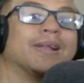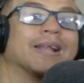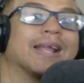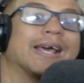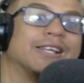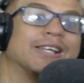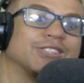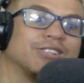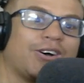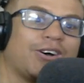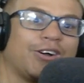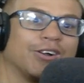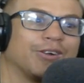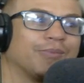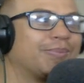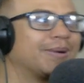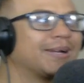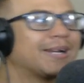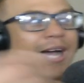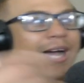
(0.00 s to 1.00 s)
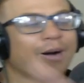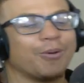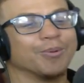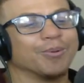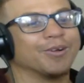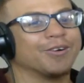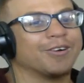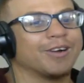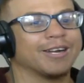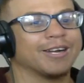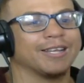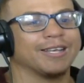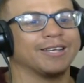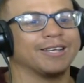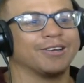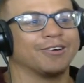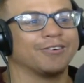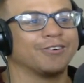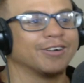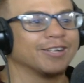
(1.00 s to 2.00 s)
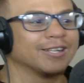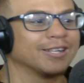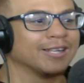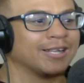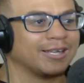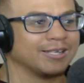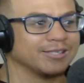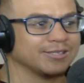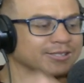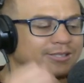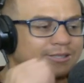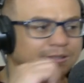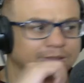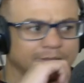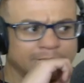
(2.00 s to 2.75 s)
later on, but now we already realize it.